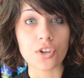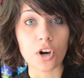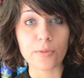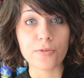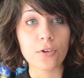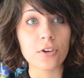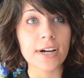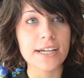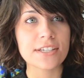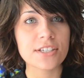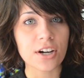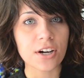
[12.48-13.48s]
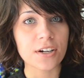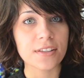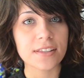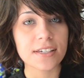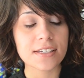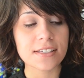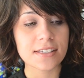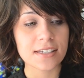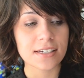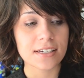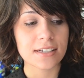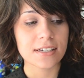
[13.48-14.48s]
So before I start, this
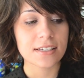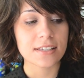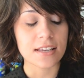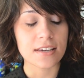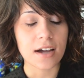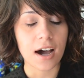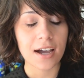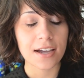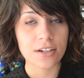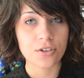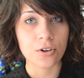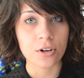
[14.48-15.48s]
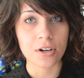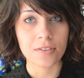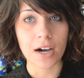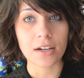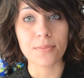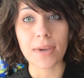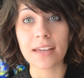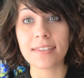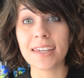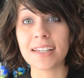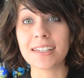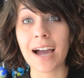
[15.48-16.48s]
is not a tutorial of how to make
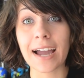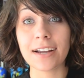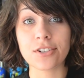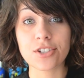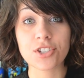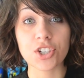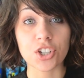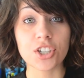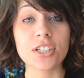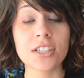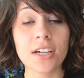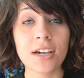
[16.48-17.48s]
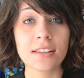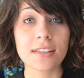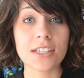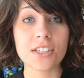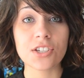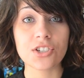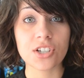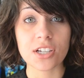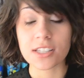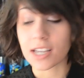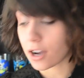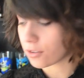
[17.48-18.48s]
the entire skirt. This is
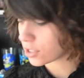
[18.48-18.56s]
just how